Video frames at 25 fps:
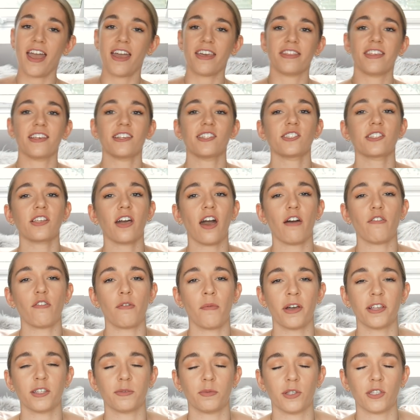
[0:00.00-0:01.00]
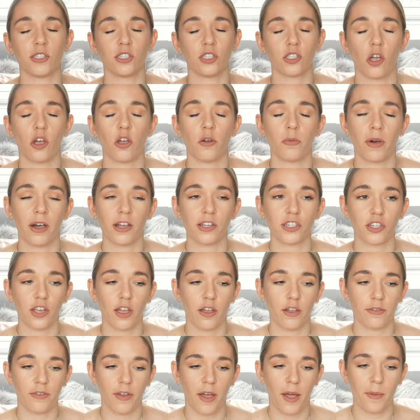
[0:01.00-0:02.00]
This skirt reminds me so much
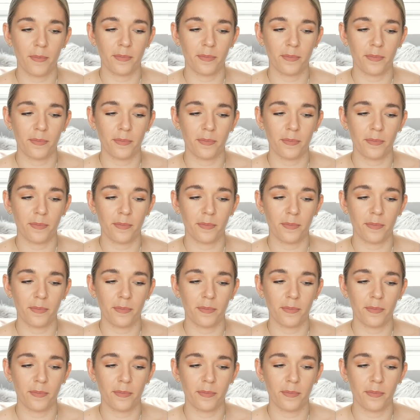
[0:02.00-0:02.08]
of